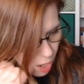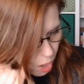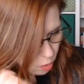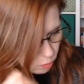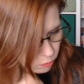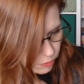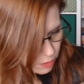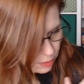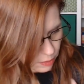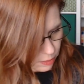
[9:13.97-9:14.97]
Oh,
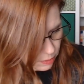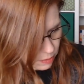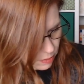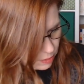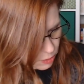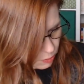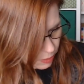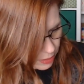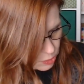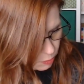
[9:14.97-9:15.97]
the the
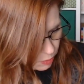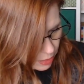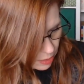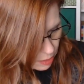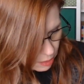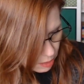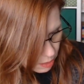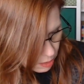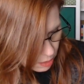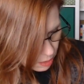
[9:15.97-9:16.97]
twenty twenty.
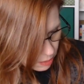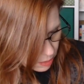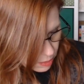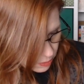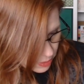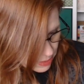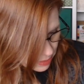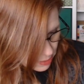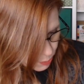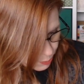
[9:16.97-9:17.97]
No, this
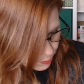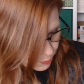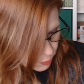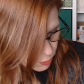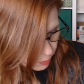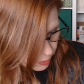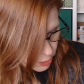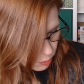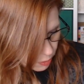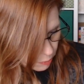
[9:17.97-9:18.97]
says
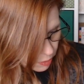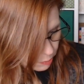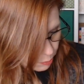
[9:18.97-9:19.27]
twenty twenty-one